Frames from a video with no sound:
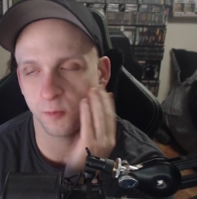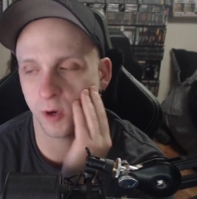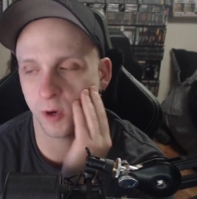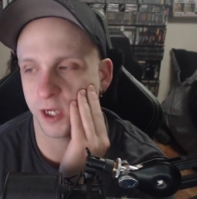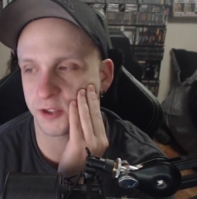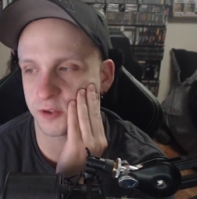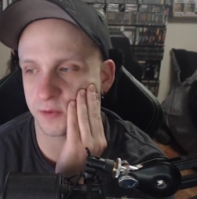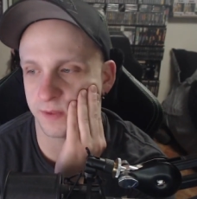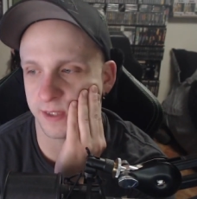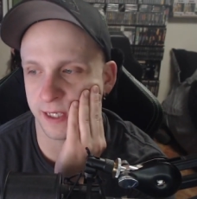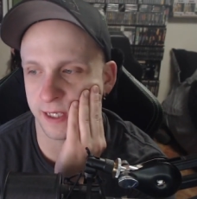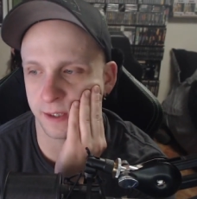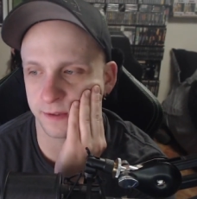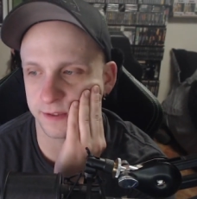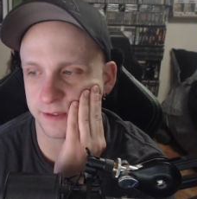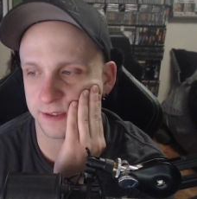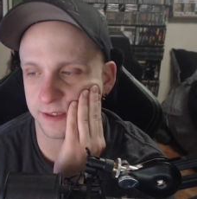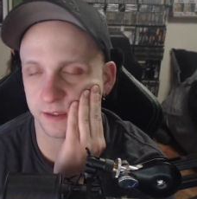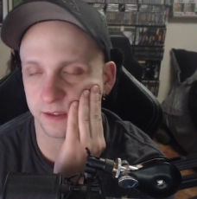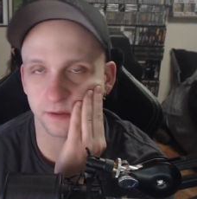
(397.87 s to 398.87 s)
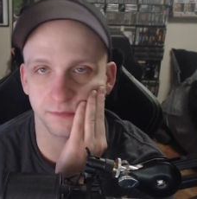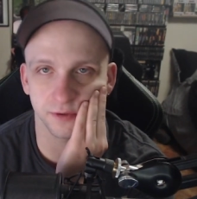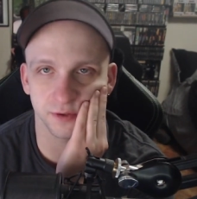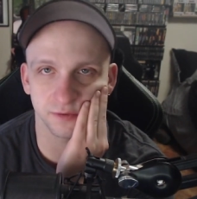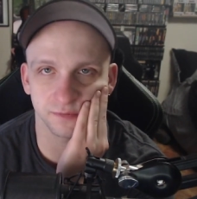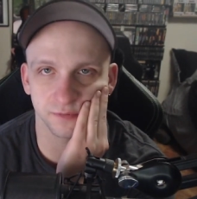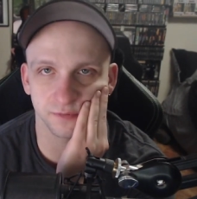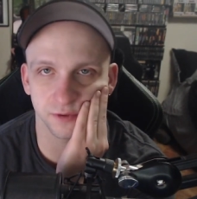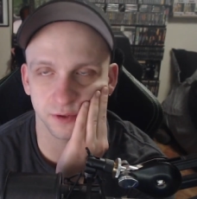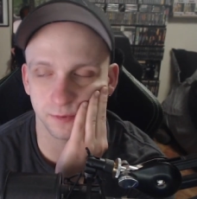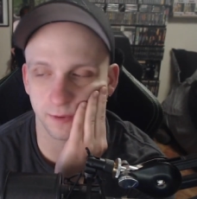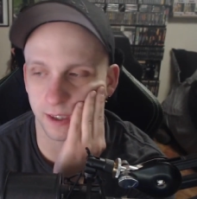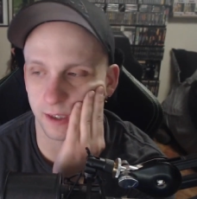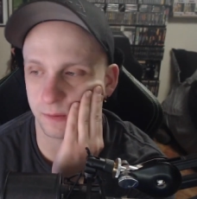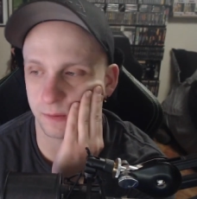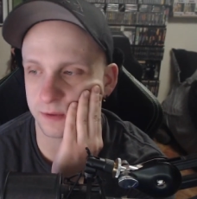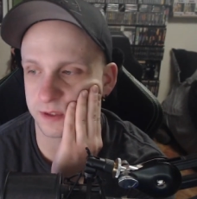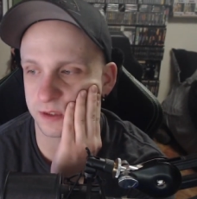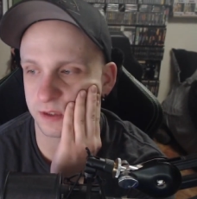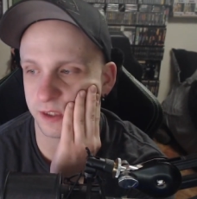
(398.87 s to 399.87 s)
watching reality television for two
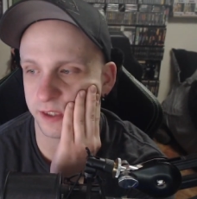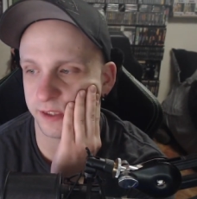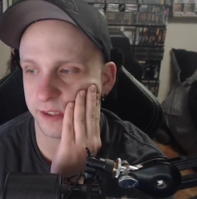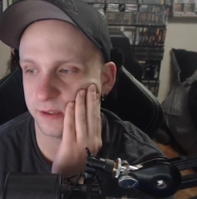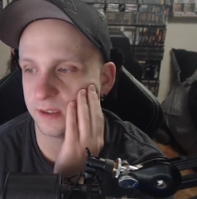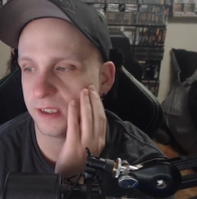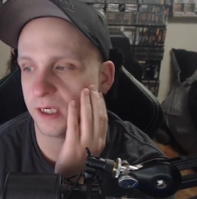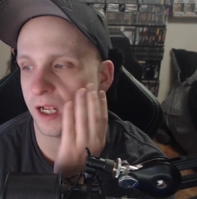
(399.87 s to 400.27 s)
hours a night.